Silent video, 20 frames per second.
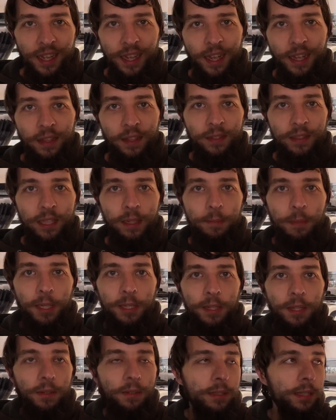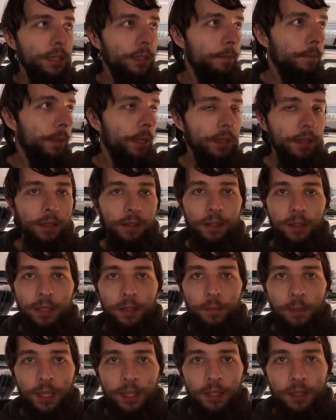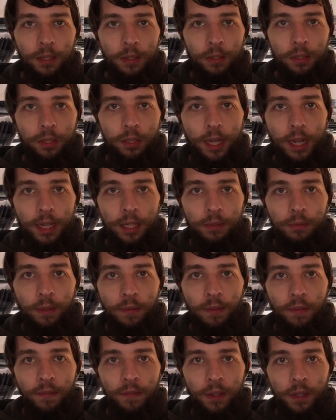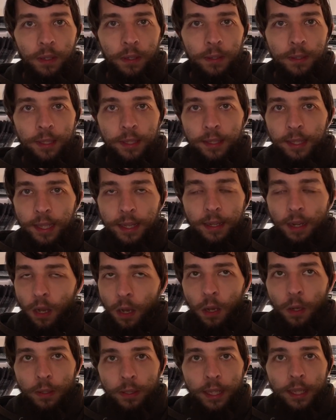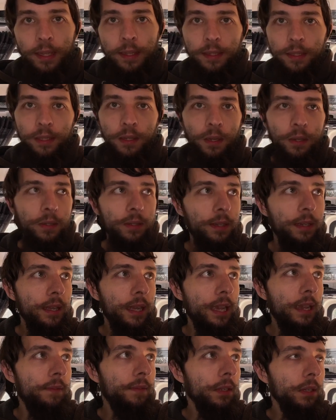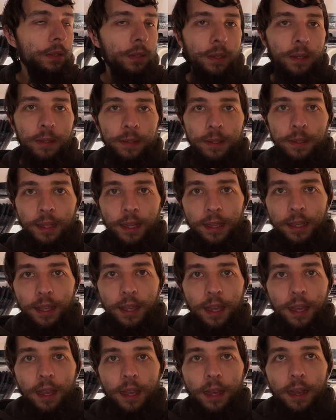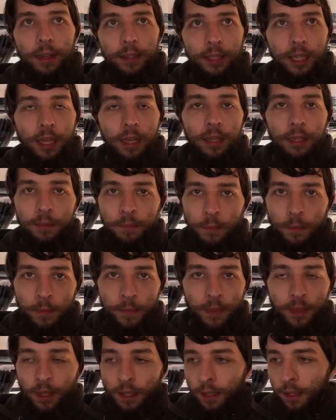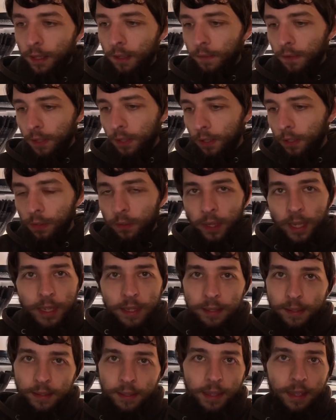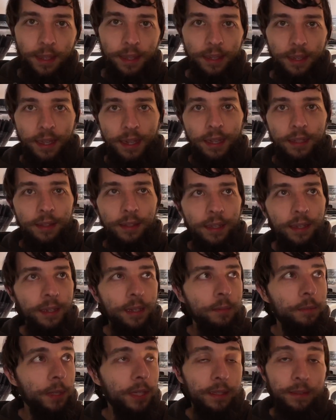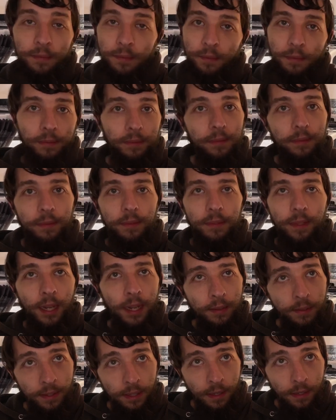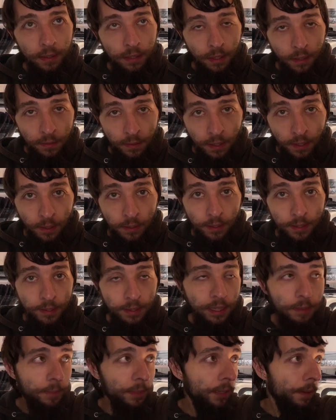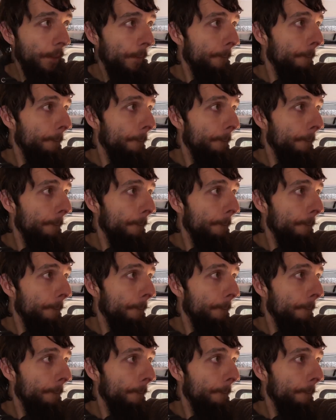I looked up on YouTube. There's a place called Jack's River Falls. It's like an all-day excursion. You have to cross like a ton of creeks to get there, but I think I'll go there in the summer.